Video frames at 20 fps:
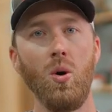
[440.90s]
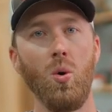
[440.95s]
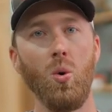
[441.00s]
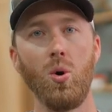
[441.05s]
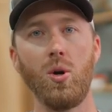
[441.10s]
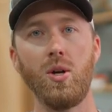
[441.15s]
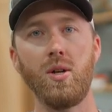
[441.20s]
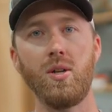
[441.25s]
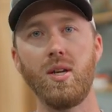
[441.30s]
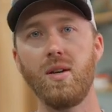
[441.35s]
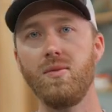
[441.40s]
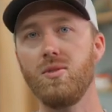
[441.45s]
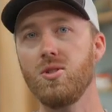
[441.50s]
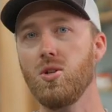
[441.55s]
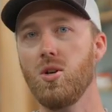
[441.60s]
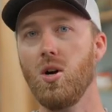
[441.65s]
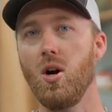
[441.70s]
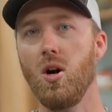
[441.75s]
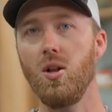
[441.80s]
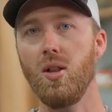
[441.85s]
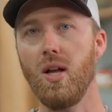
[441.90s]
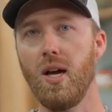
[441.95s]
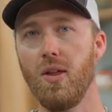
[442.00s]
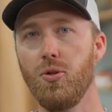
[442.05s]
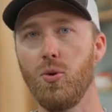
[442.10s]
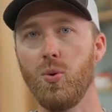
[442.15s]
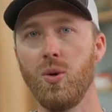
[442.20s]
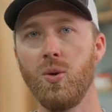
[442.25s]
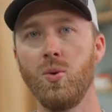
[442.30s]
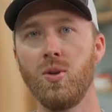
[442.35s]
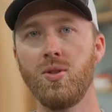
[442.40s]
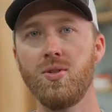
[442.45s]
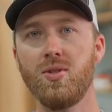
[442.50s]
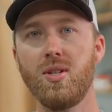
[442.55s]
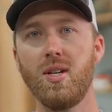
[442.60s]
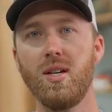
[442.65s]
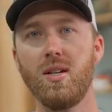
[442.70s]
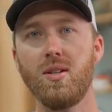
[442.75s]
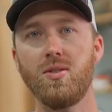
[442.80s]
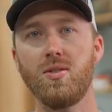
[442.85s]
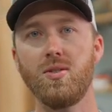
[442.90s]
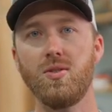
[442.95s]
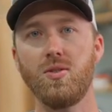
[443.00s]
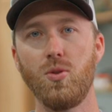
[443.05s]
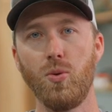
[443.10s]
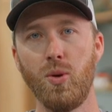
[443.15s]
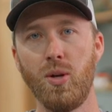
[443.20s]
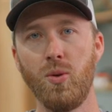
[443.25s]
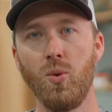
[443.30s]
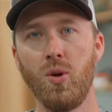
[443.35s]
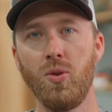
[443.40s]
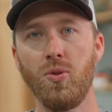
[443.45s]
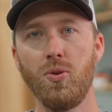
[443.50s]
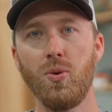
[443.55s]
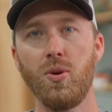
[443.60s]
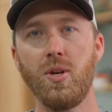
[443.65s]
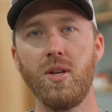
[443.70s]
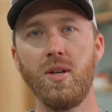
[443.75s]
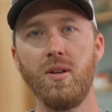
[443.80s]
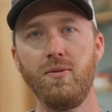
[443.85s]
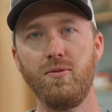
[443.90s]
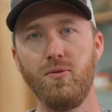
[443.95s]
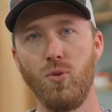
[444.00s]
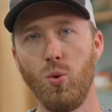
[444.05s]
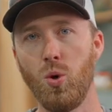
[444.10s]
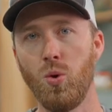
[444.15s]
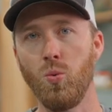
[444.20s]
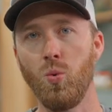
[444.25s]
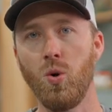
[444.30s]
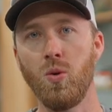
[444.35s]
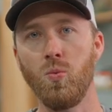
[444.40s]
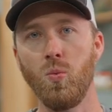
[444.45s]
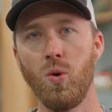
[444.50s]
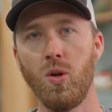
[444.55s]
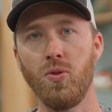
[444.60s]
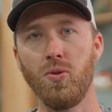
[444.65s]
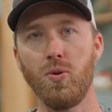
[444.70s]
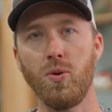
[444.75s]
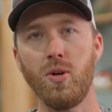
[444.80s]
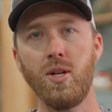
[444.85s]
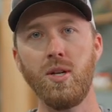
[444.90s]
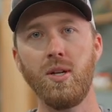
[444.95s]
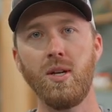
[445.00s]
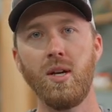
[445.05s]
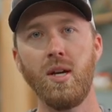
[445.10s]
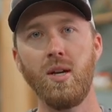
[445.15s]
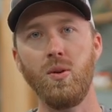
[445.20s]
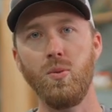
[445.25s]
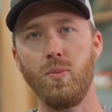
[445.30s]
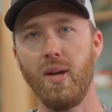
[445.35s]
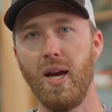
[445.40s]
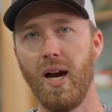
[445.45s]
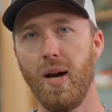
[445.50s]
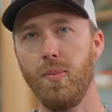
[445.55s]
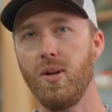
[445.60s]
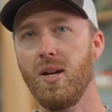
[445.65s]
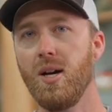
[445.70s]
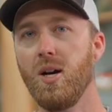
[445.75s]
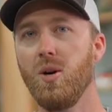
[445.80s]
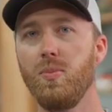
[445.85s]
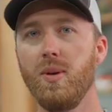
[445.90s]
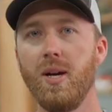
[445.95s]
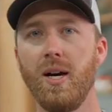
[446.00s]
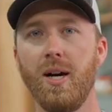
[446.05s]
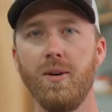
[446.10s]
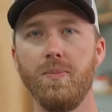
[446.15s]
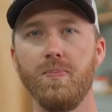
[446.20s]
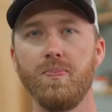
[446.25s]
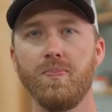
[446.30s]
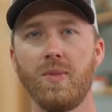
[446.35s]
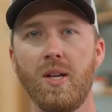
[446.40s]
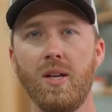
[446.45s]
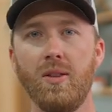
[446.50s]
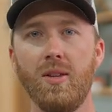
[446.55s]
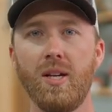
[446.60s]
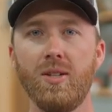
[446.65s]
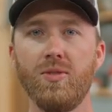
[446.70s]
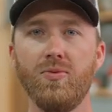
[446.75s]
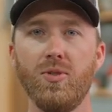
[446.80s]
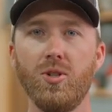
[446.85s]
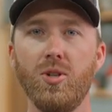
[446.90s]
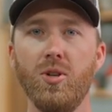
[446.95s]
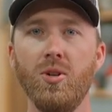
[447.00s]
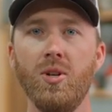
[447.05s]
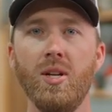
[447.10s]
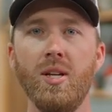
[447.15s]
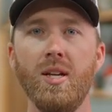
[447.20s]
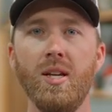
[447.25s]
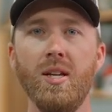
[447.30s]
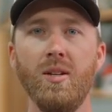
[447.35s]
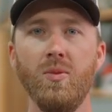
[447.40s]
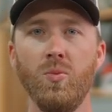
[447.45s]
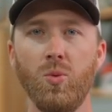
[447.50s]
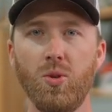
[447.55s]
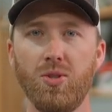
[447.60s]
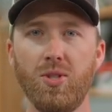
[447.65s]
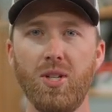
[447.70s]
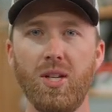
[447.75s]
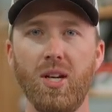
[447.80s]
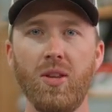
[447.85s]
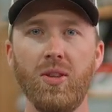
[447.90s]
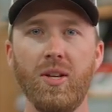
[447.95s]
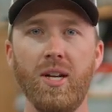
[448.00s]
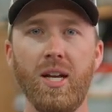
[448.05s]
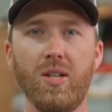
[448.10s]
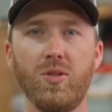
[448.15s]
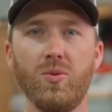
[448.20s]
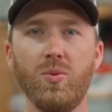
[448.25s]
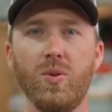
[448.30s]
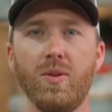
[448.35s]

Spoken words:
or give us a call at 316-313-4113. Be happy to help you out. Thanks for tuning in, and we'll see you on the next